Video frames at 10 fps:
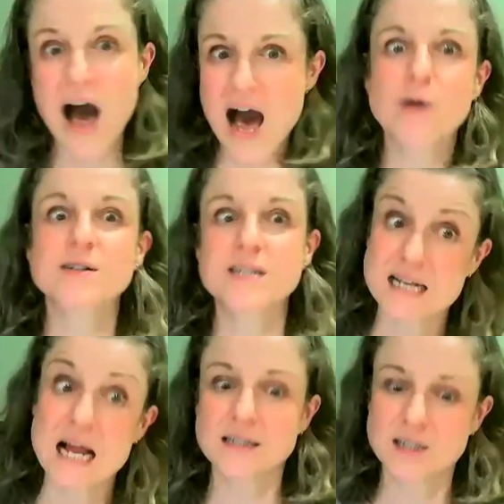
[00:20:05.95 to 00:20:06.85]
our
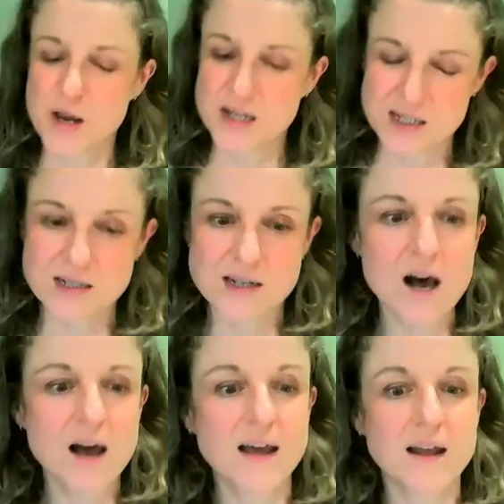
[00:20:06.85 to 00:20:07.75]
standard Western
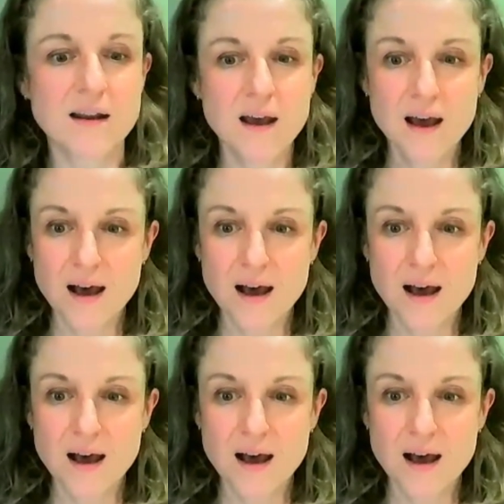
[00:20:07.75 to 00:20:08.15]
diet